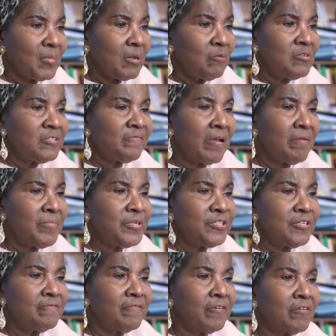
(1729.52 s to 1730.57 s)
was very much
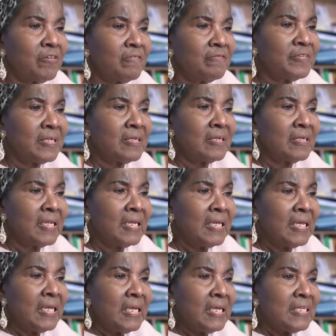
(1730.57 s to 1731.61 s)
involved in
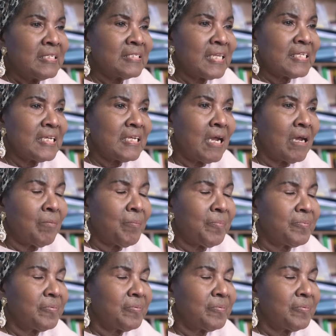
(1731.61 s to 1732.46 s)
setting up